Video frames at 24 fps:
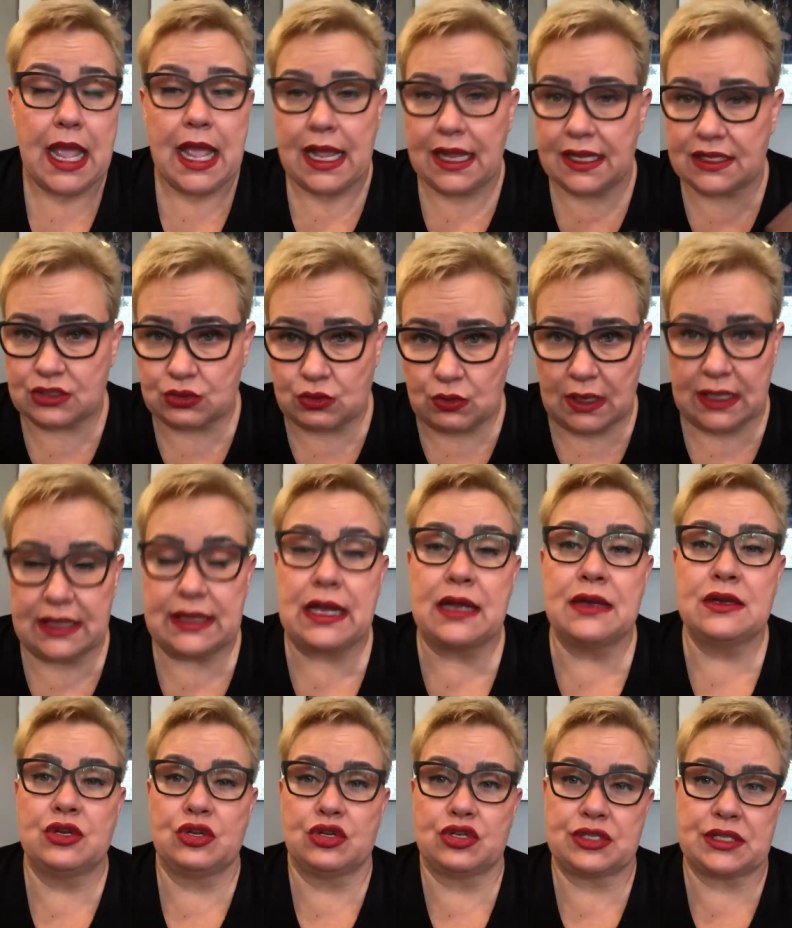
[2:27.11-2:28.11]
It's quite
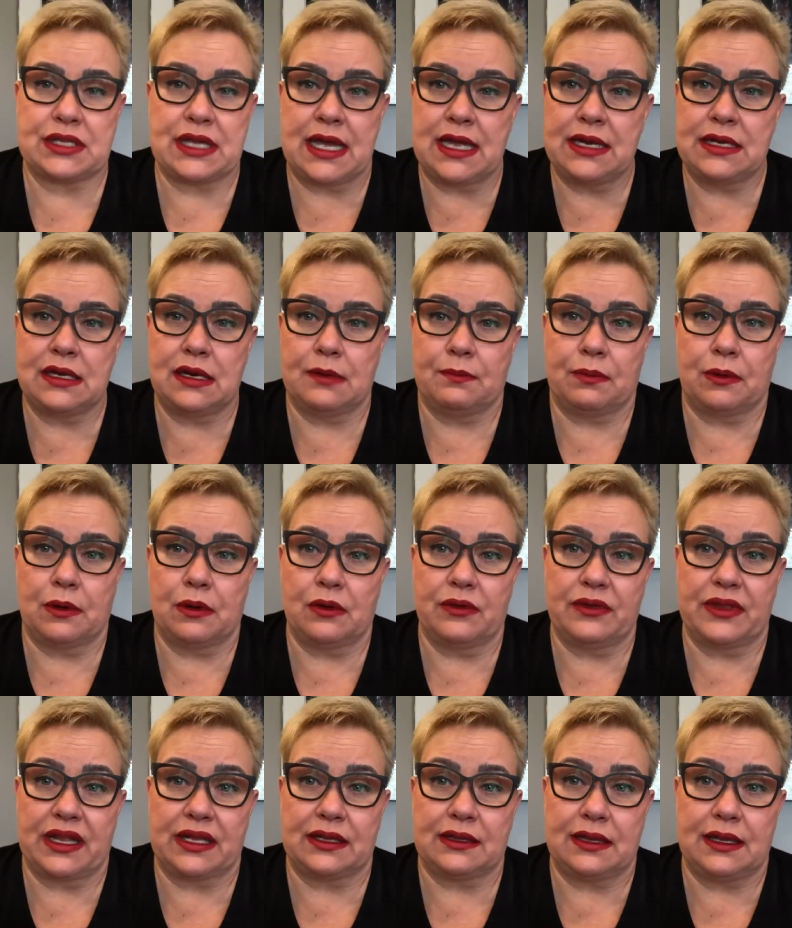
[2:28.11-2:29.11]
understandable
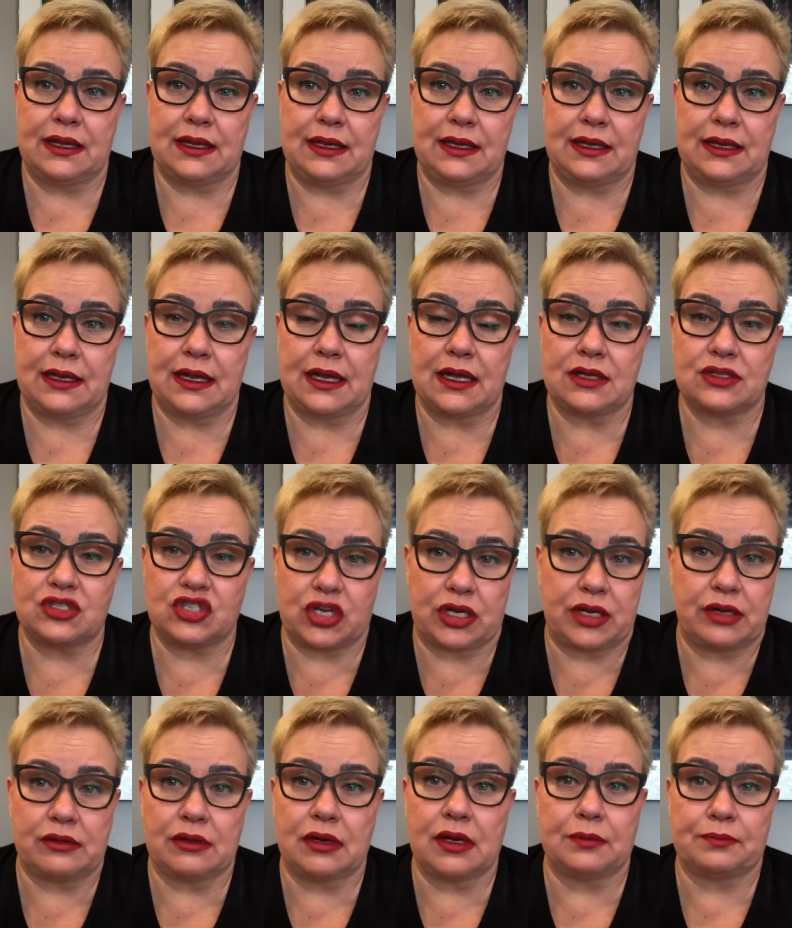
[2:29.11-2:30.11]
that the
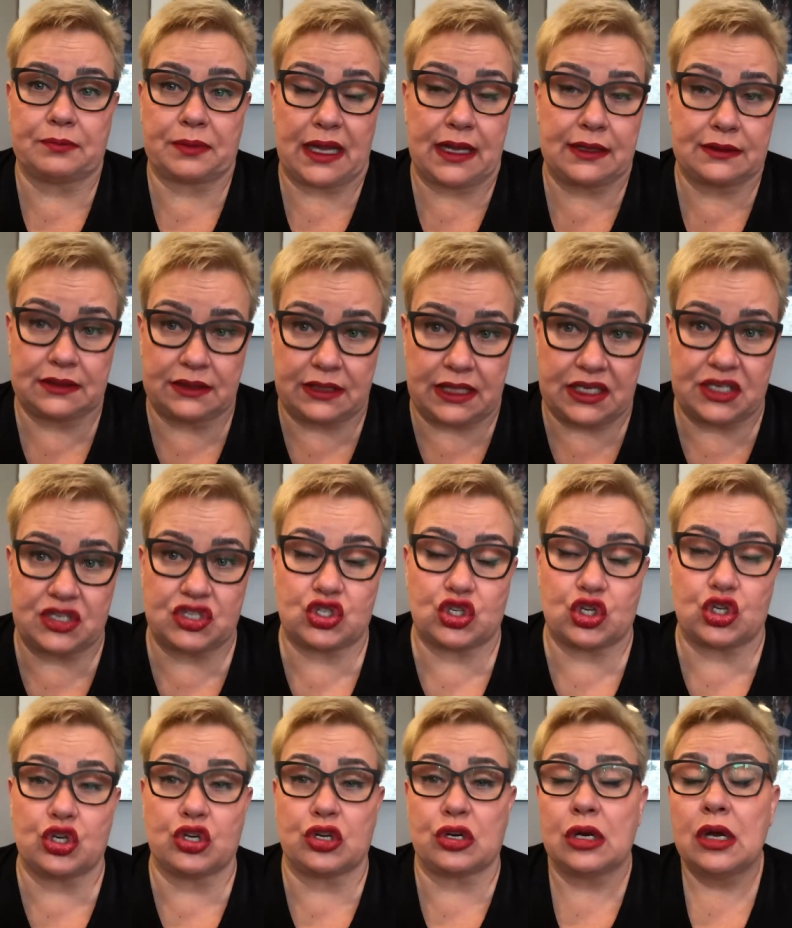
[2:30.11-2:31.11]
general
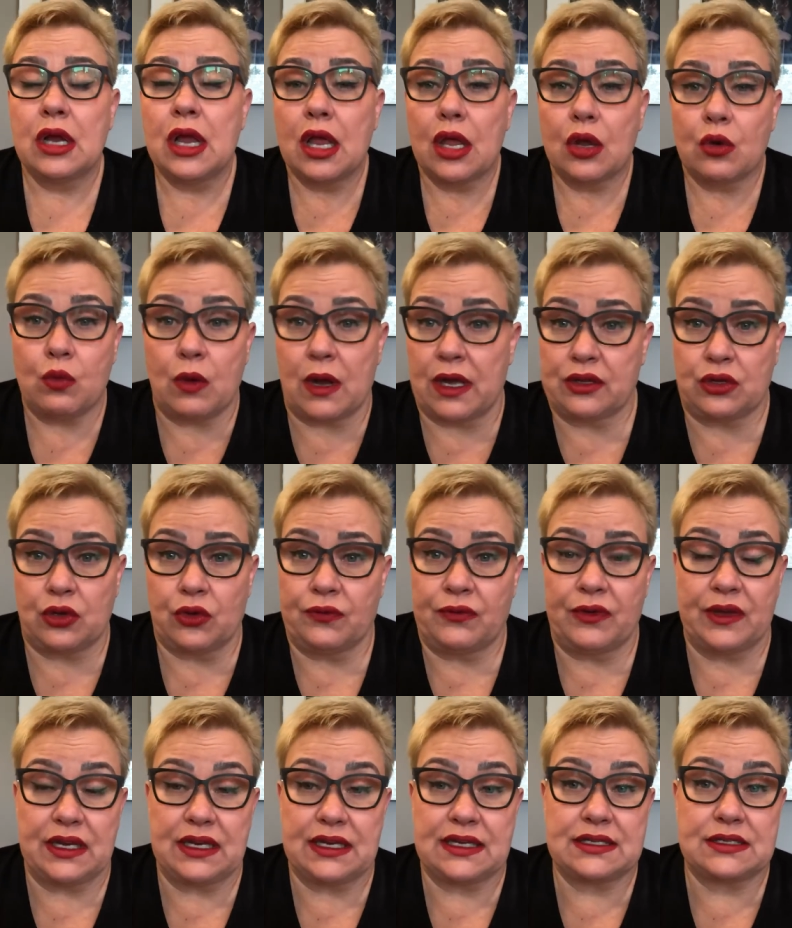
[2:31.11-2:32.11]
practitioner quite
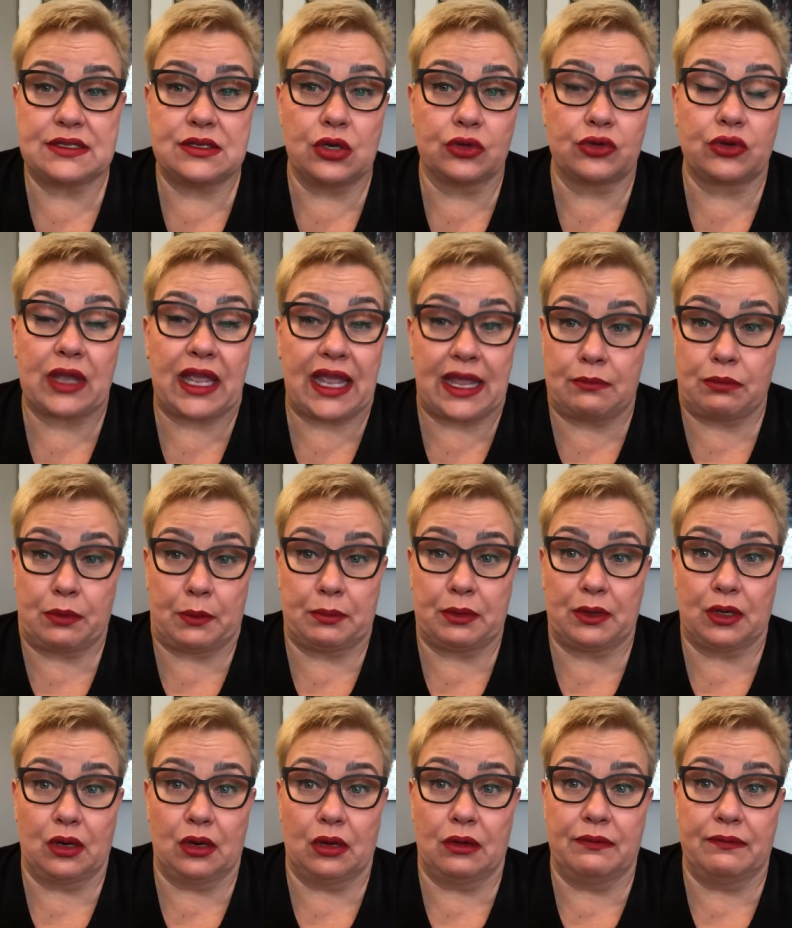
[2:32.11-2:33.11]
often is not
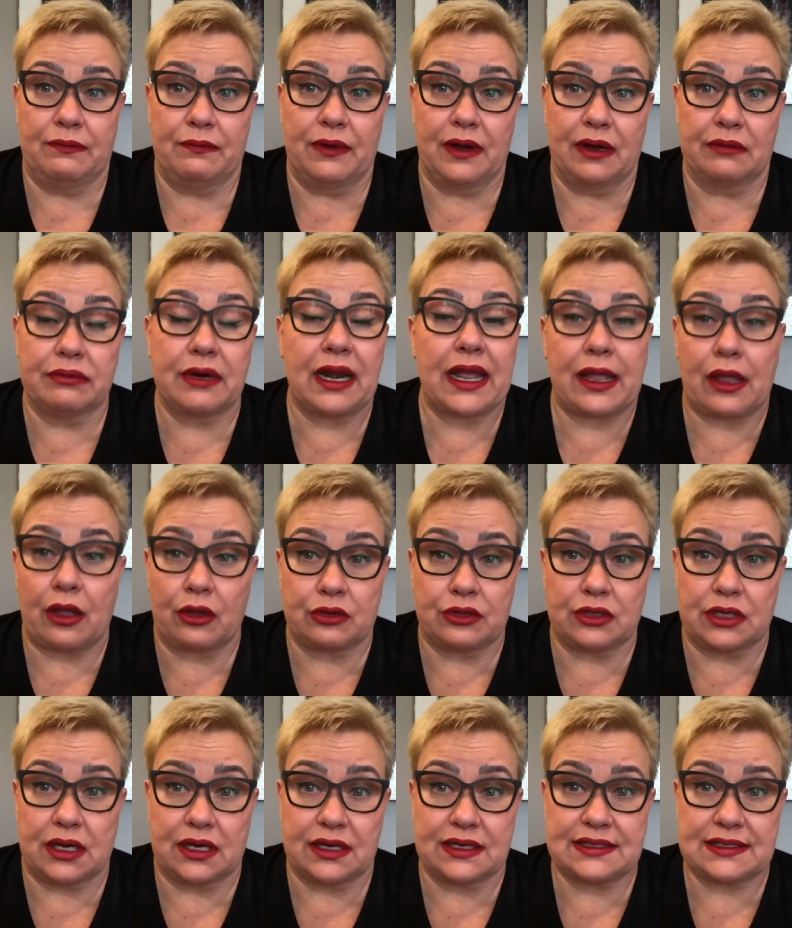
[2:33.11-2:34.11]
capable of
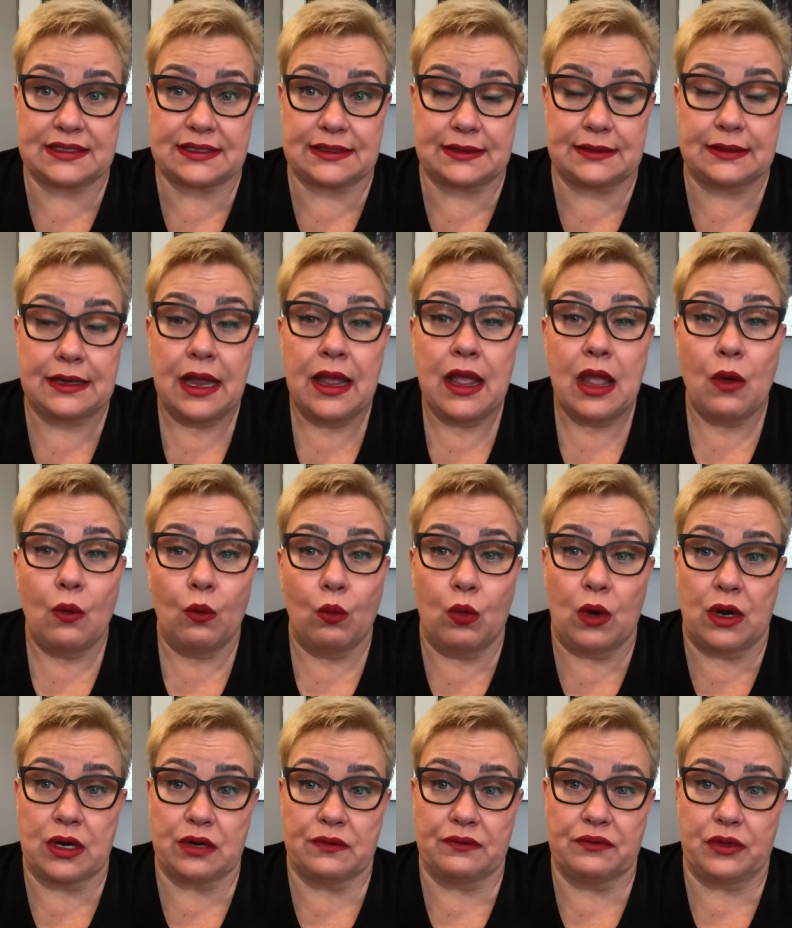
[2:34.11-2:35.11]
recognizing
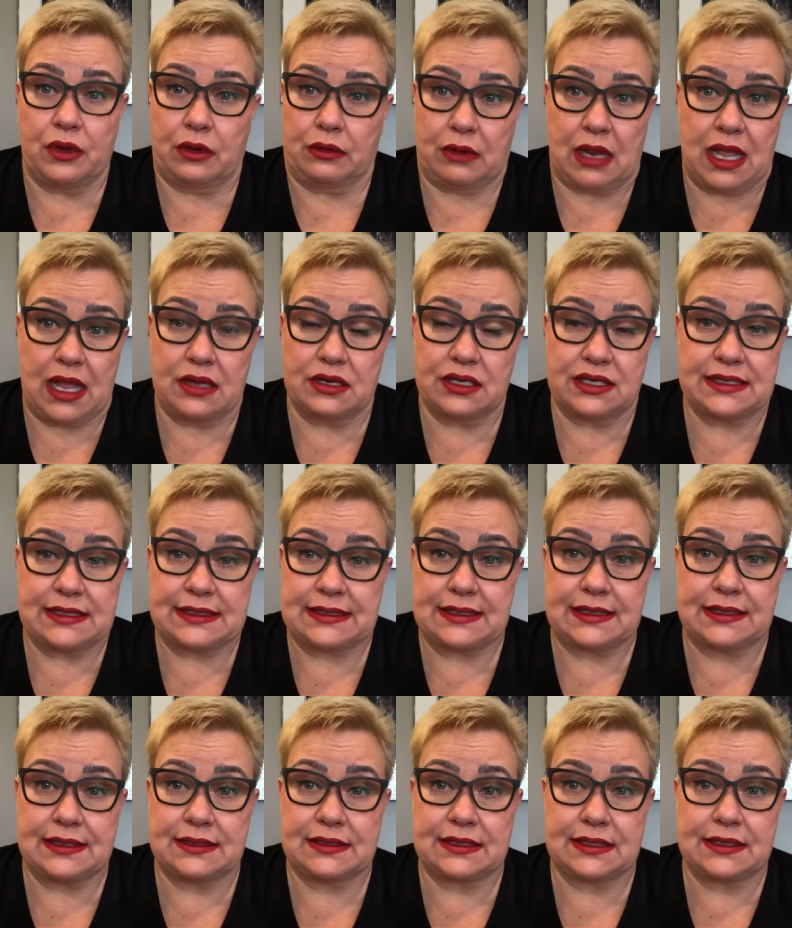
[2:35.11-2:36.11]
one of the rare
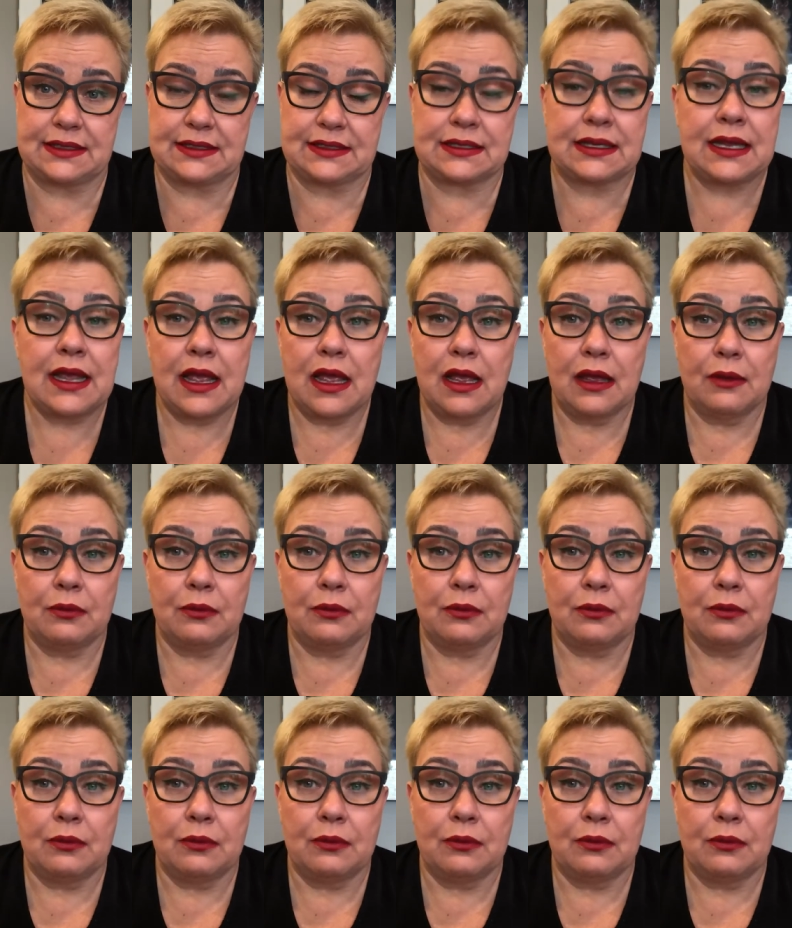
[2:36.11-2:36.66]
diseases,